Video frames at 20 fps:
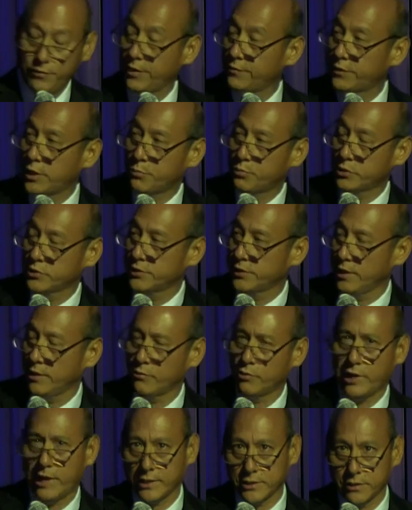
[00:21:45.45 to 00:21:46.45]

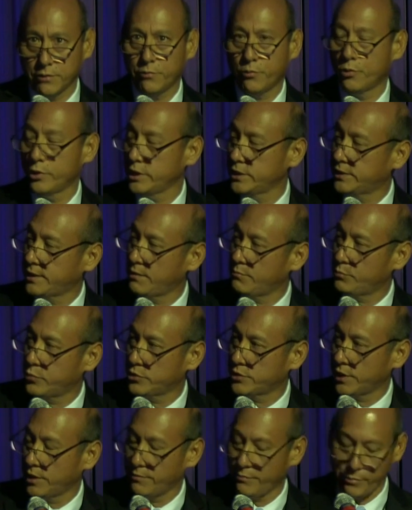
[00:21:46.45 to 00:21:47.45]
50%, well, actually
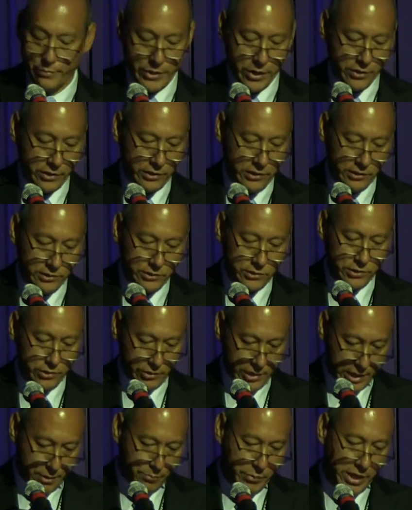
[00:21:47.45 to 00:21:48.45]
47% of Americans
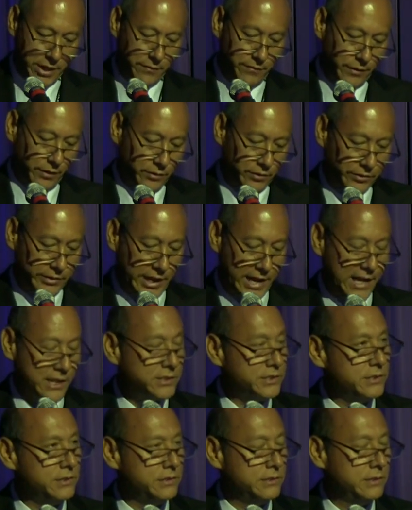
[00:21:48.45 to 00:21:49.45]
do not pay federal
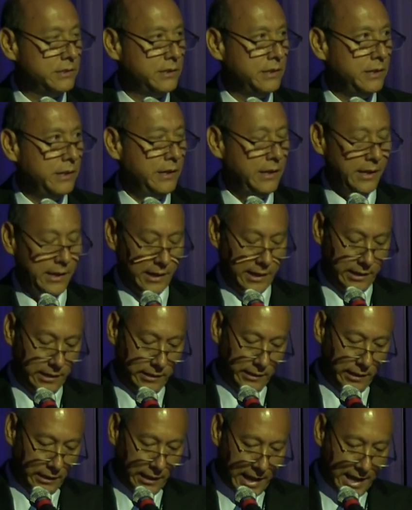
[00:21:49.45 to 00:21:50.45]
taxes.
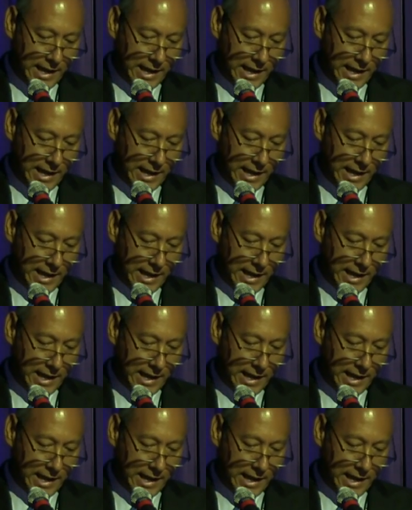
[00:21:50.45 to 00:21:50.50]
And in the